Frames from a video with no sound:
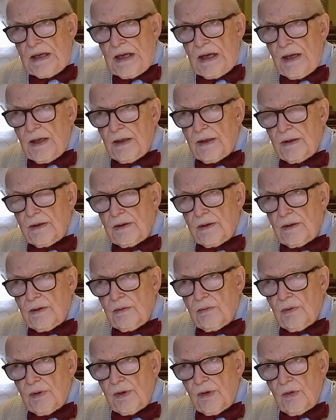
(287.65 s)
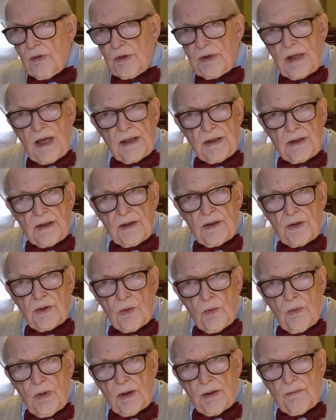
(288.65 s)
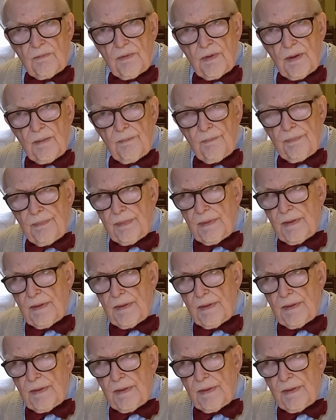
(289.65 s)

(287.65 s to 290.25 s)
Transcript: and was ordained into one of them.